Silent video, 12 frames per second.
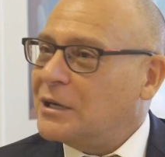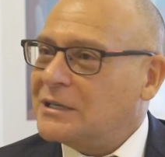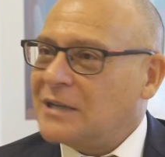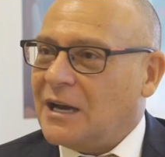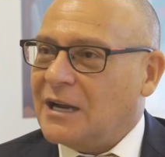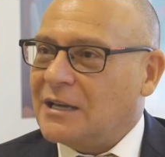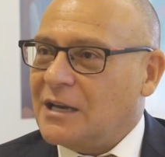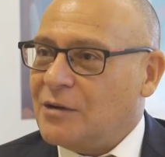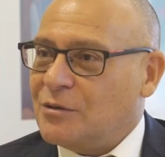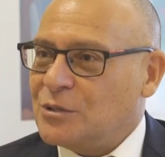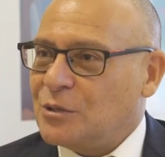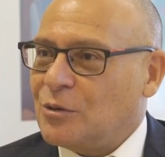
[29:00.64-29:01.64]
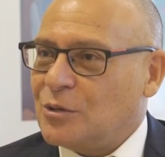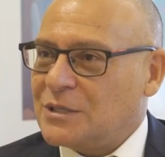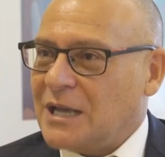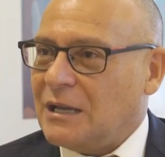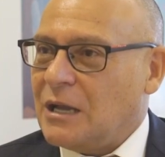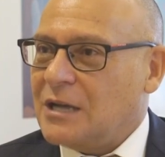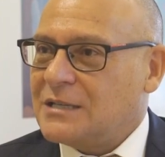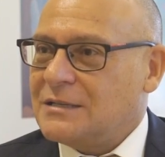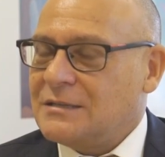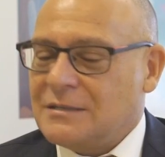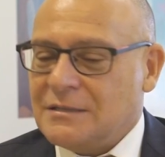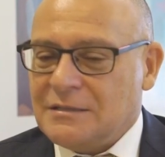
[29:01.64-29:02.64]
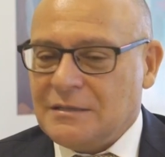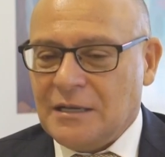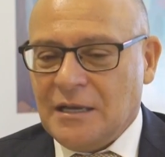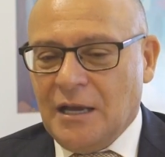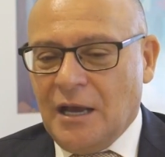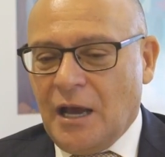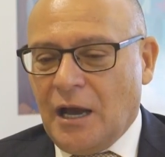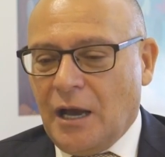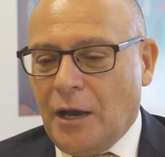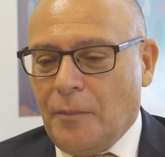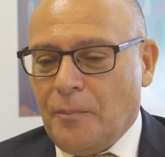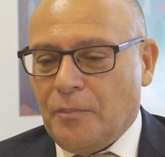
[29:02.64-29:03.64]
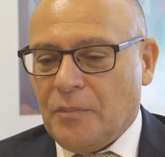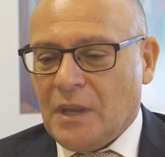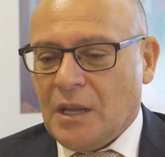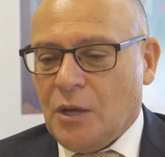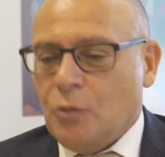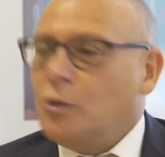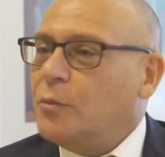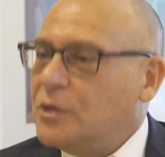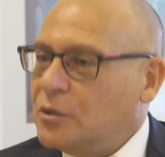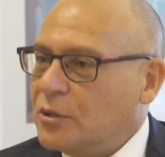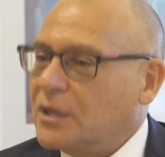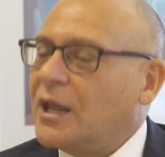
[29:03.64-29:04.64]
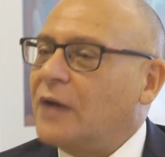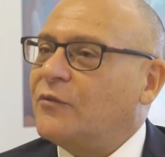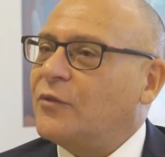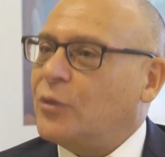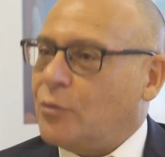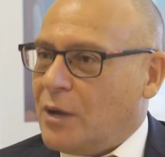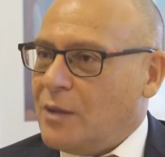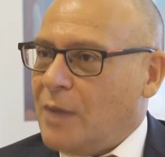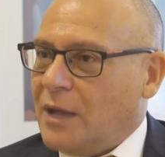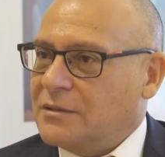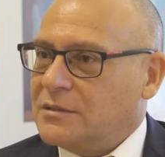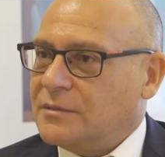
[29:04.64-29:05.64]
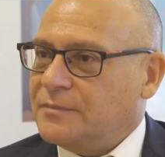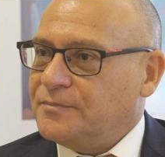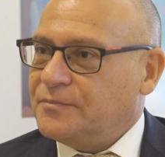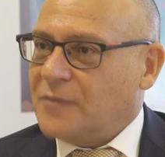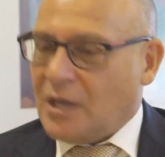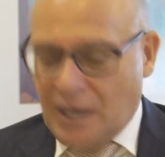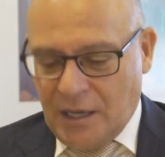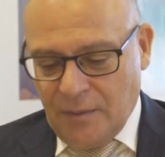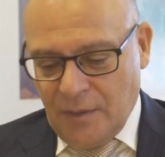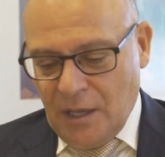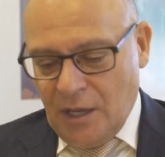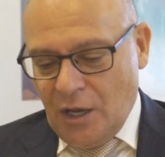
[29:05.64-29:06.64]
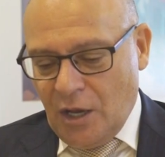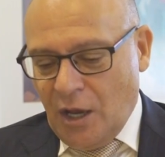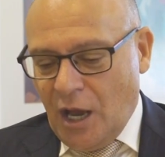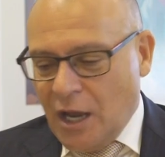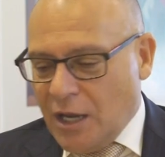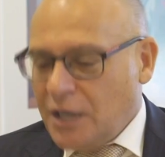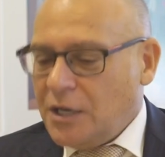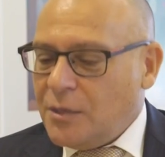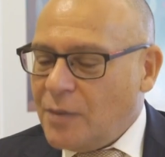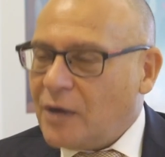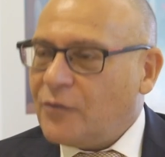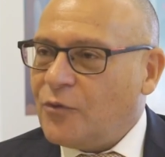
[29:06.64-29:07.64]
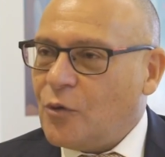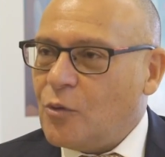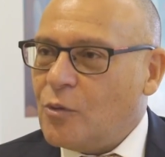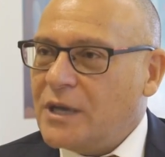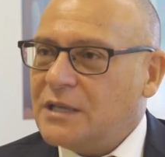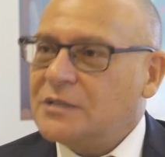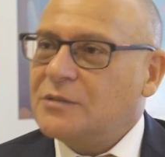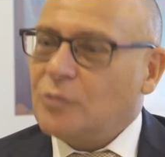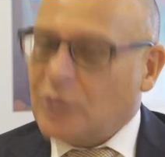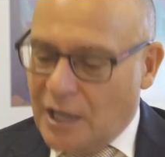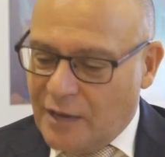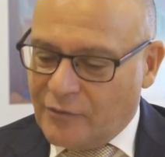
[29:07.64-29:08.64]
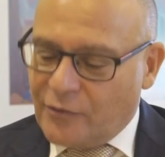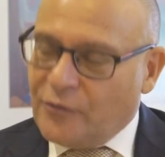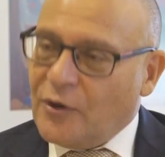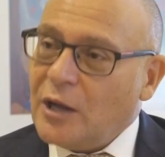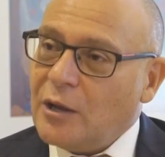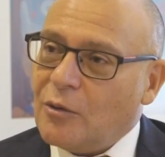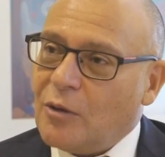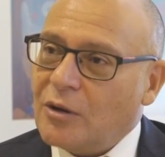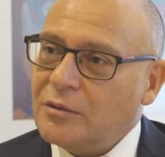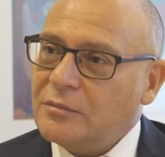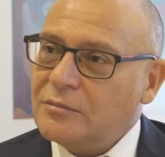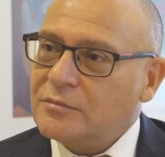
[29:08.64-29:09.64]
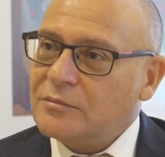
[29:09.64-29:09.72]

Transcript: target areas across our licences, we'll be doing that for 3 months. Okay. In about 4 weeks, we'll have a follow-on